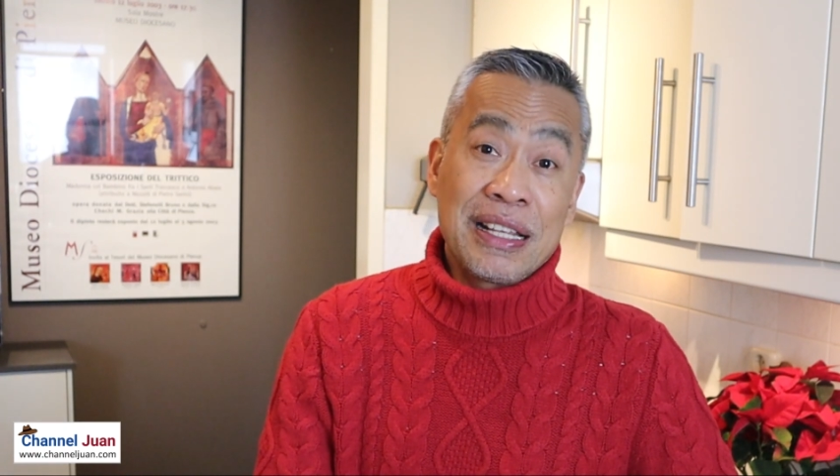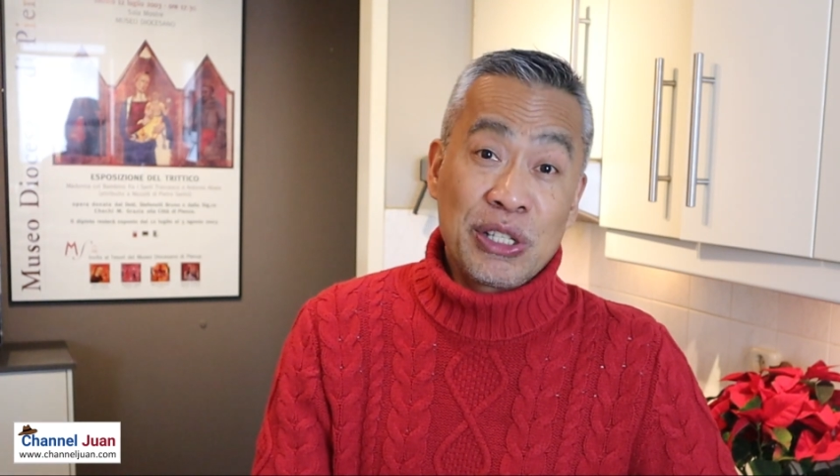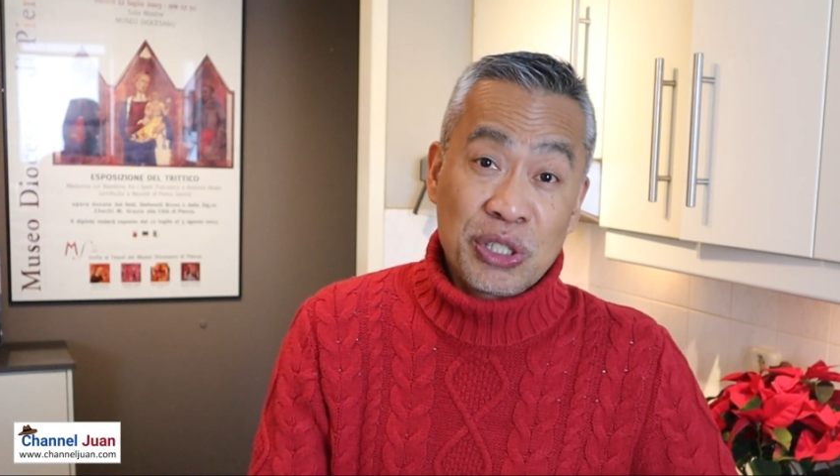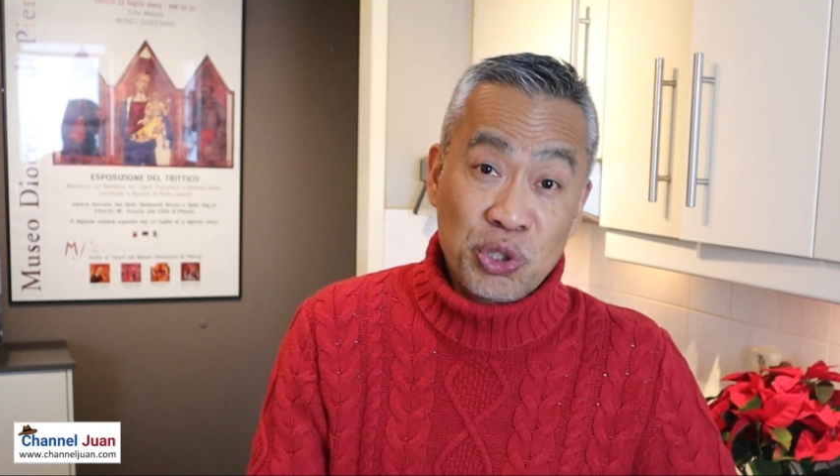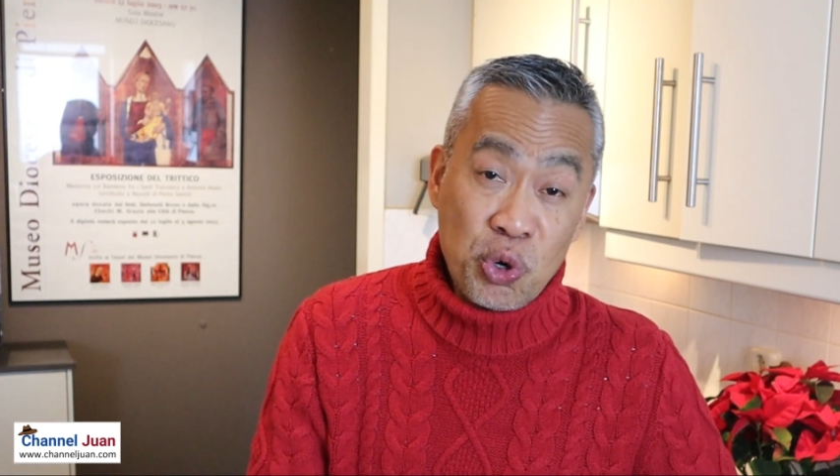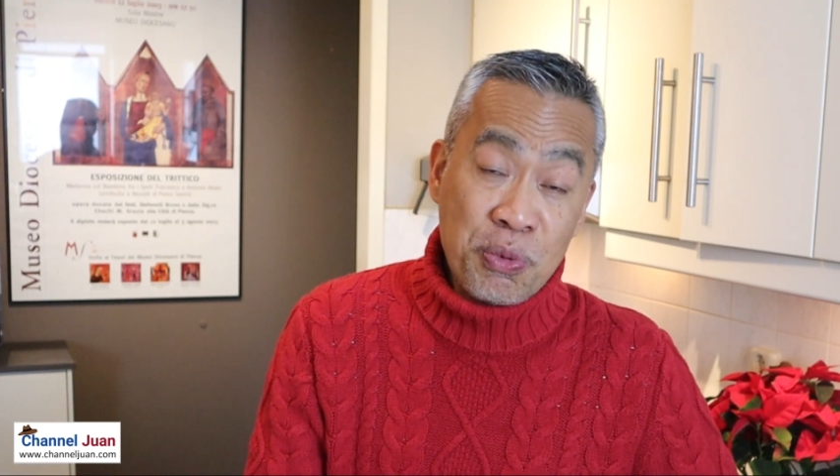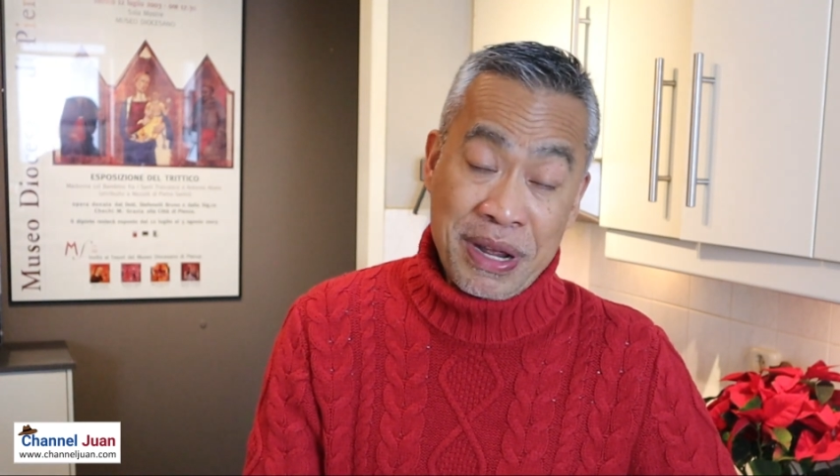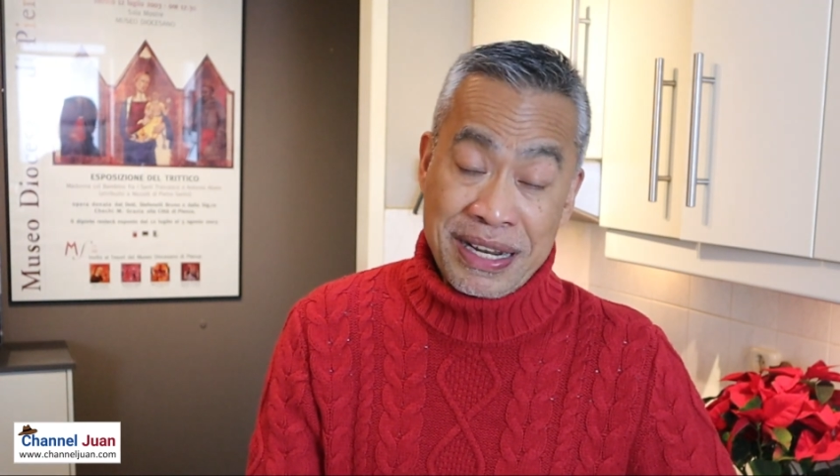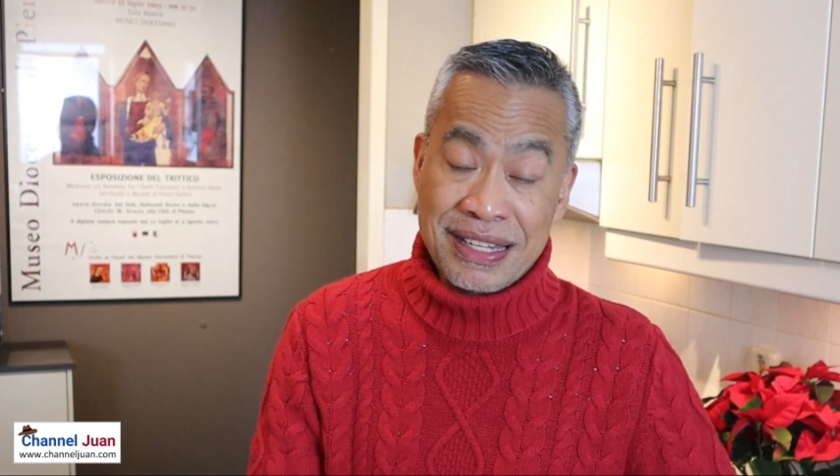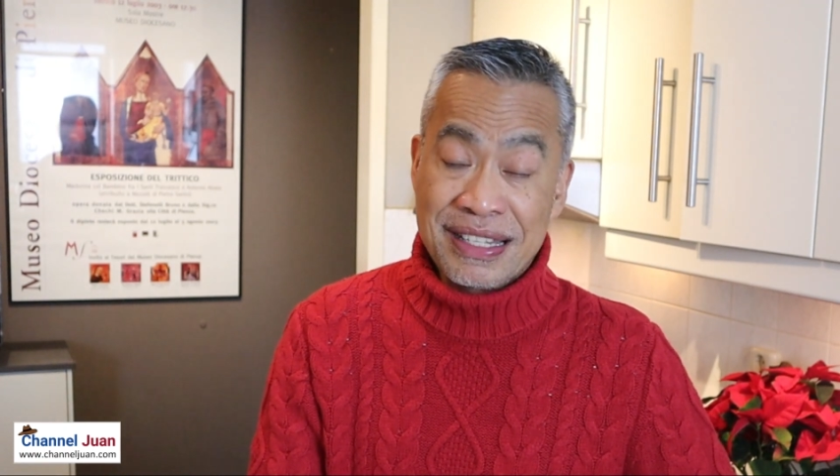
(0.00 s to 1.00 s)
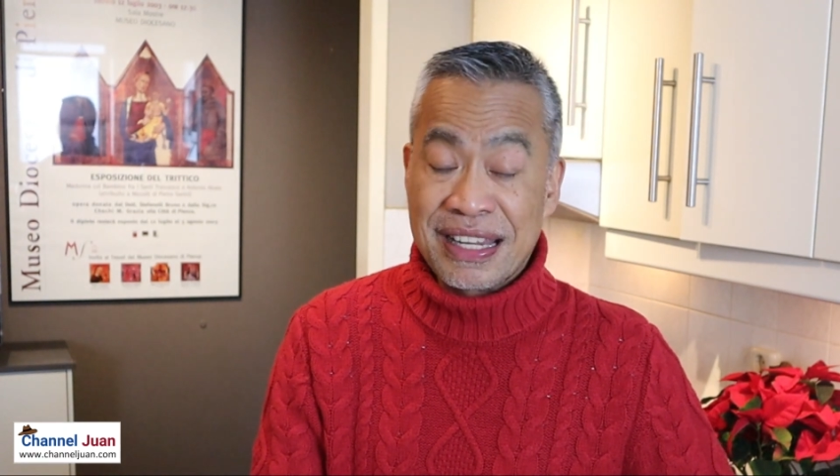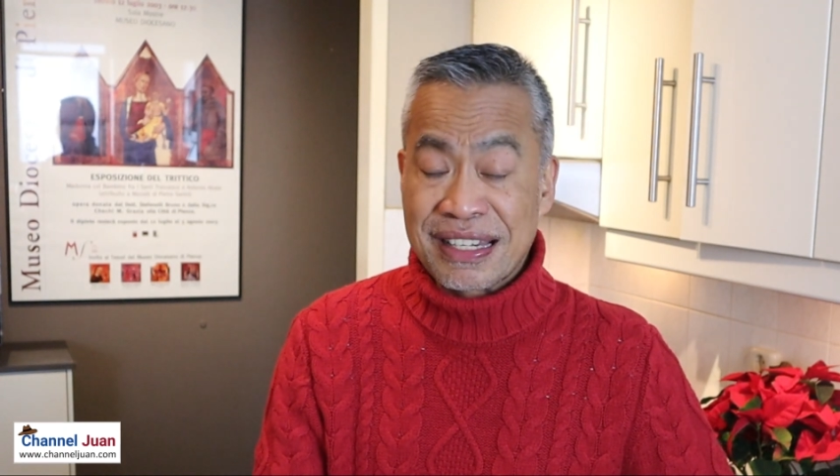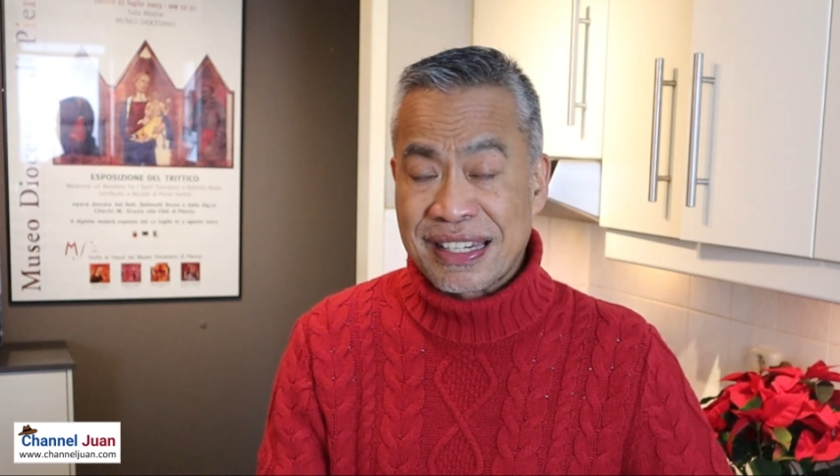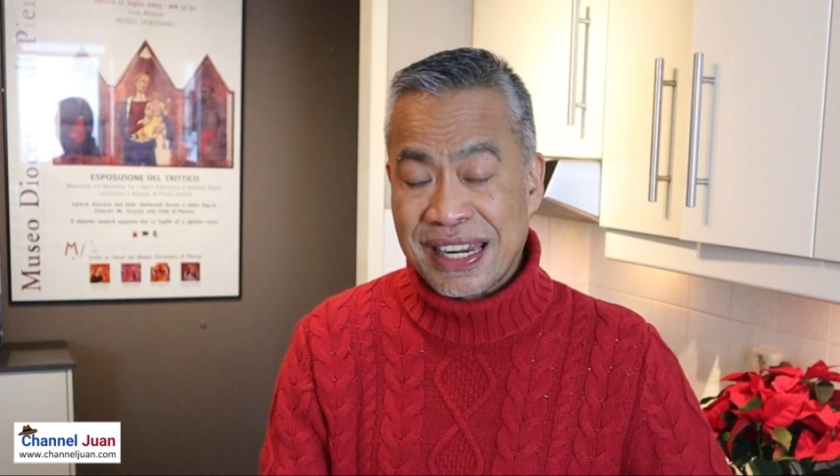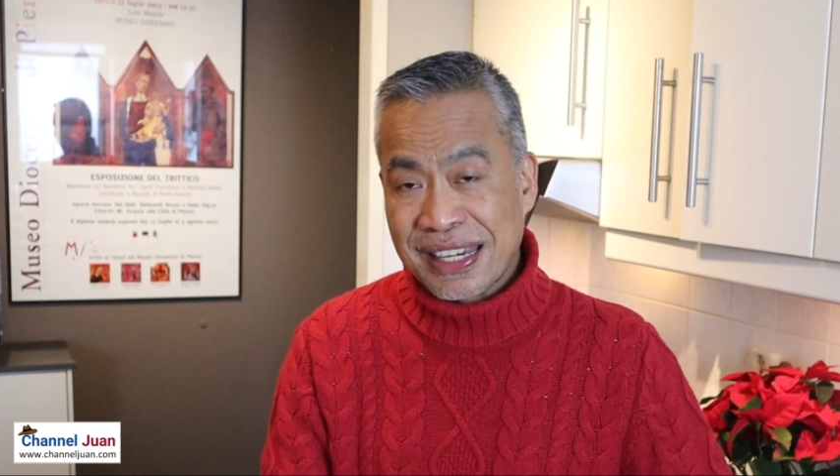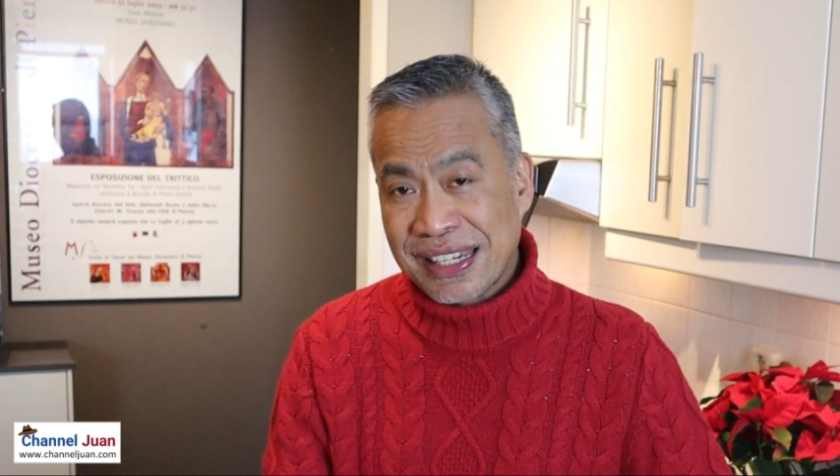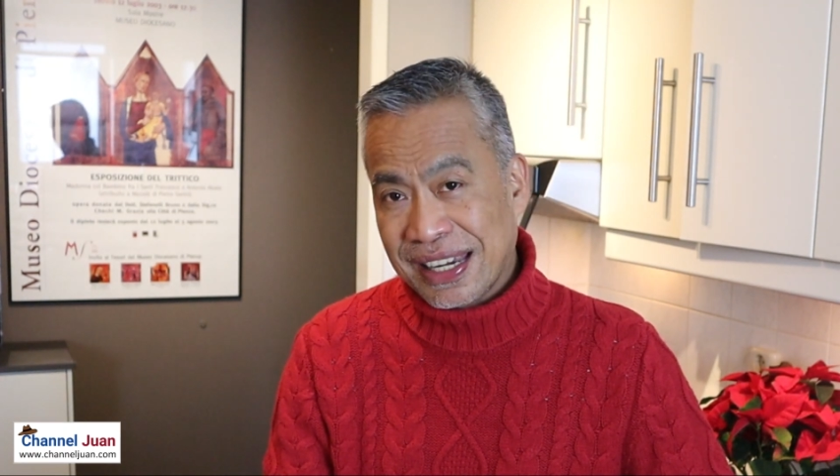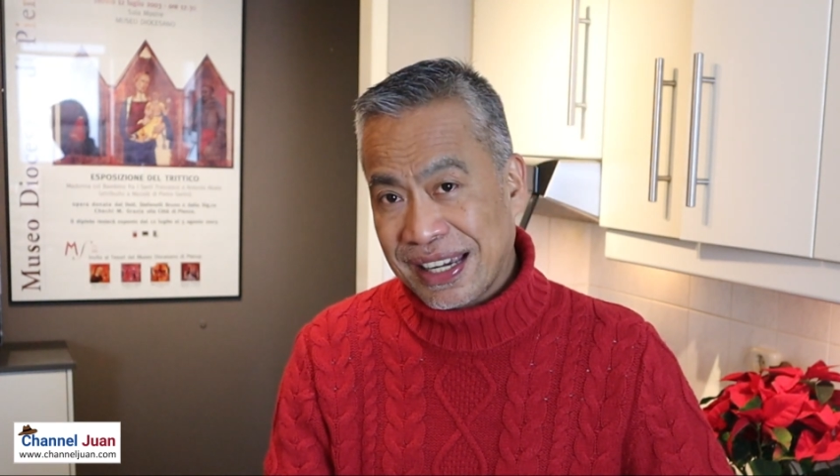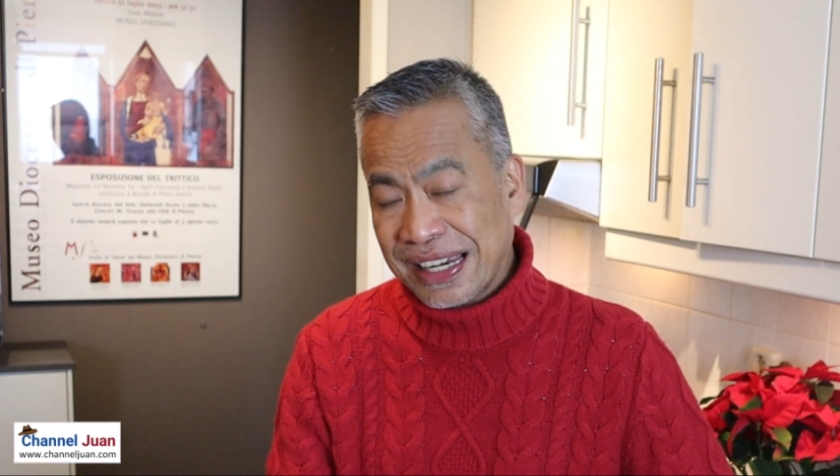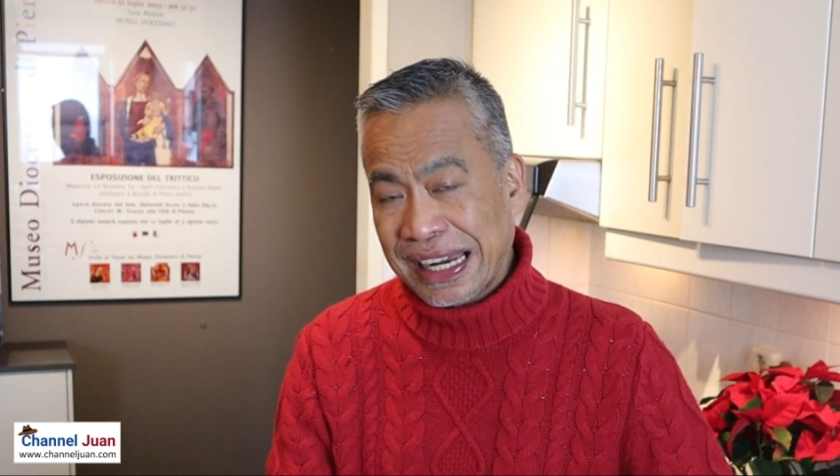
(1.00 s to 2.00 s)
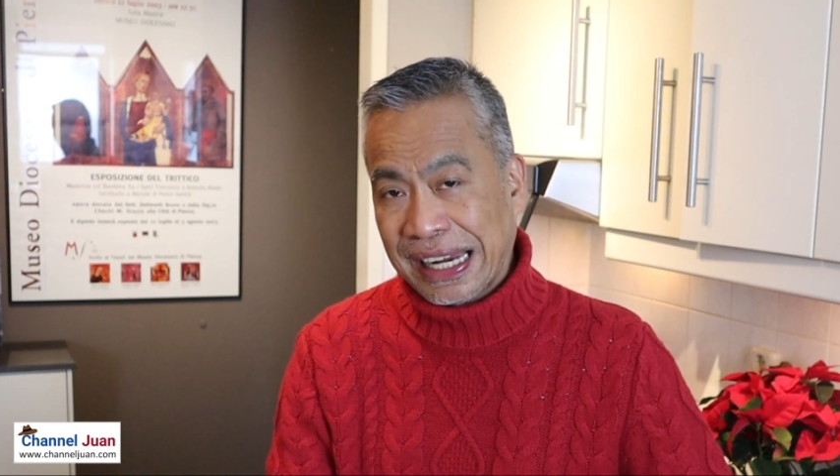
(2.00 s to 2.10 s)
suman latik